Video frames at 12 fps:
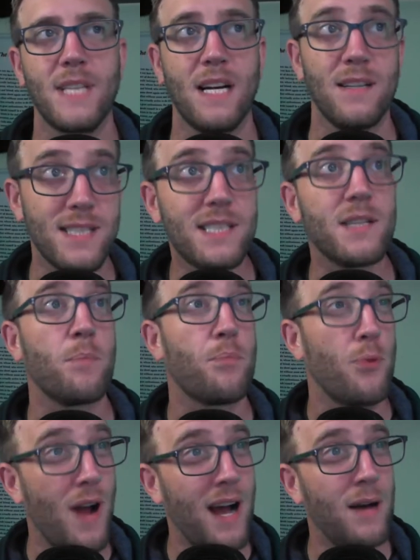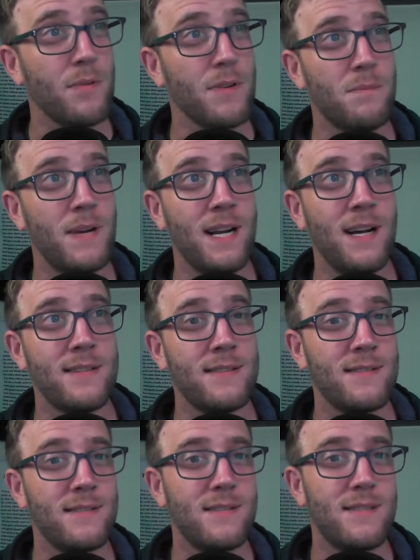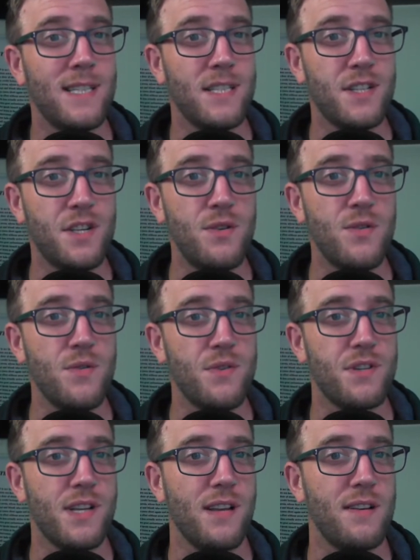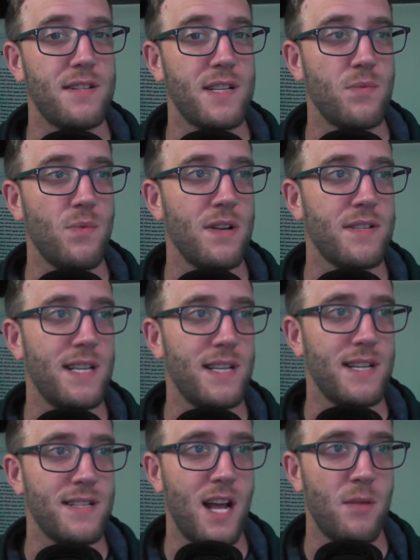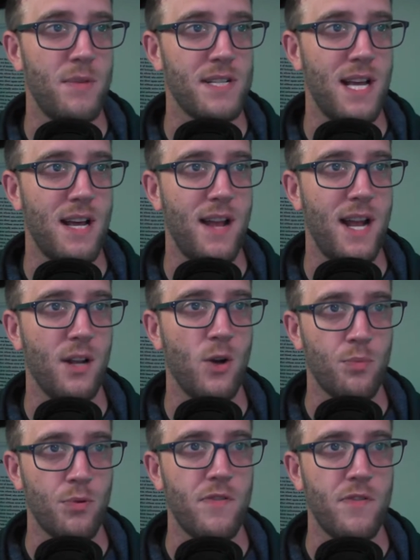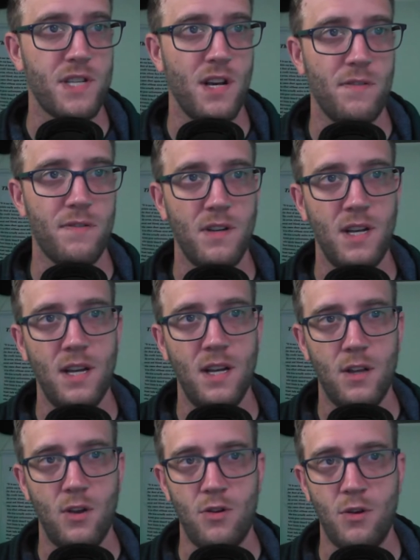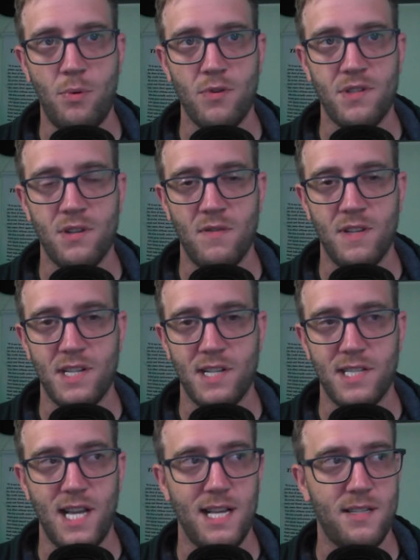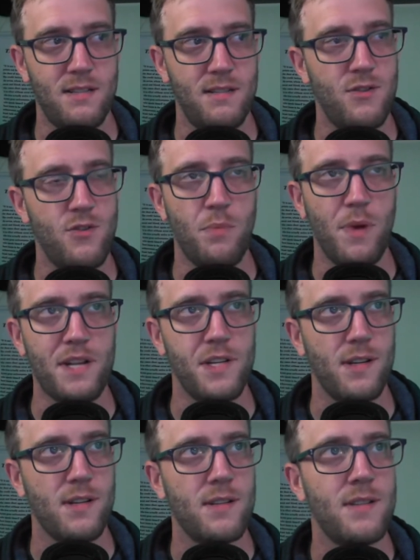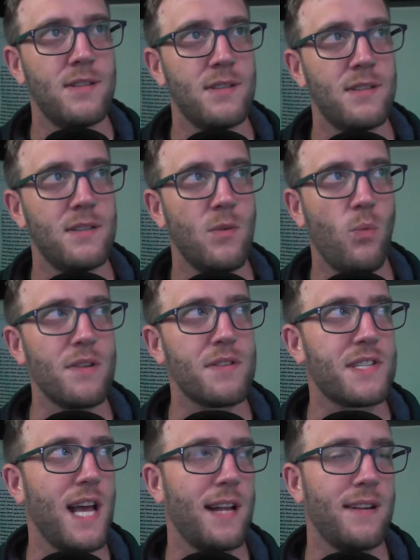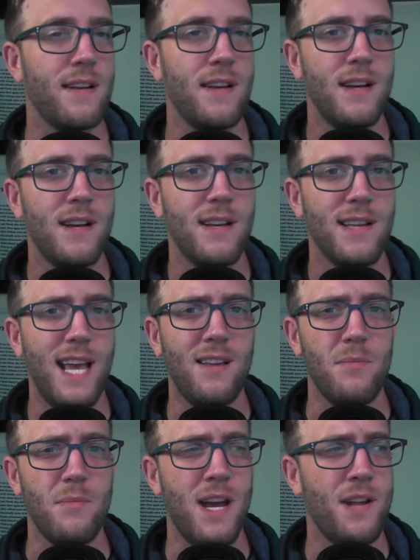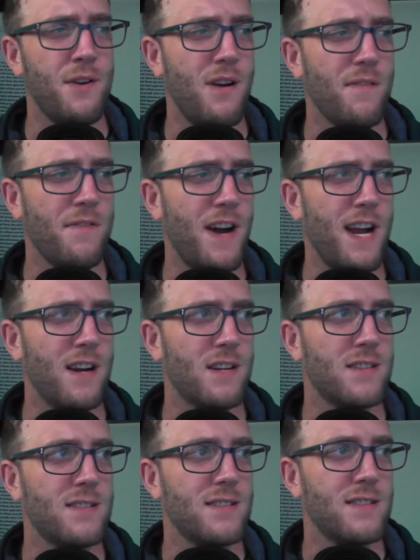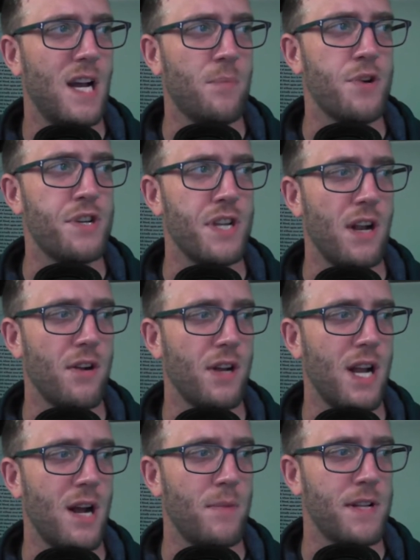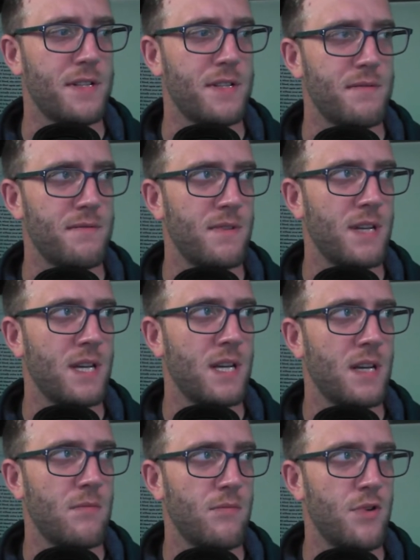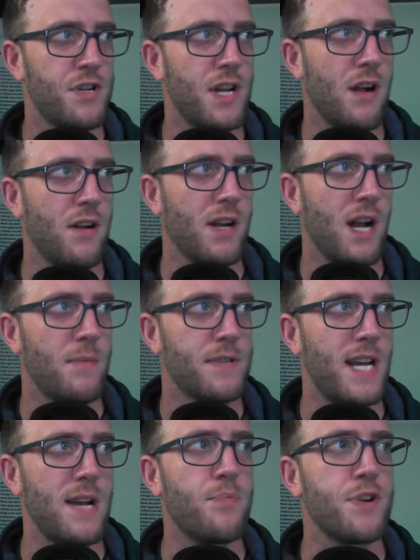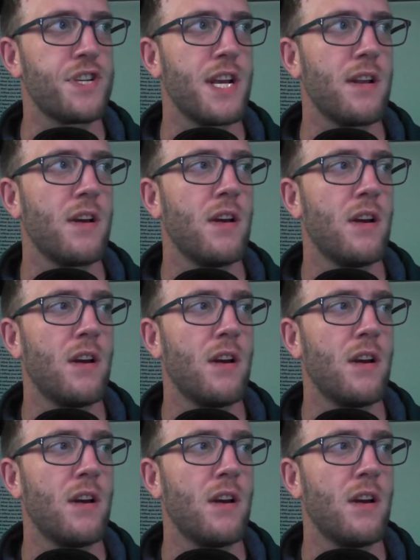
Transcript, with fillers: Because it's a problem, man. It's huge. Kelly says, Well said, the entitlement is out of hand. Go prove yourself, earn your pro service success. You betcha. Well said. Kelly, man, you're on fire. I appreciate all your comments. Appreciate all your comments. I appreciate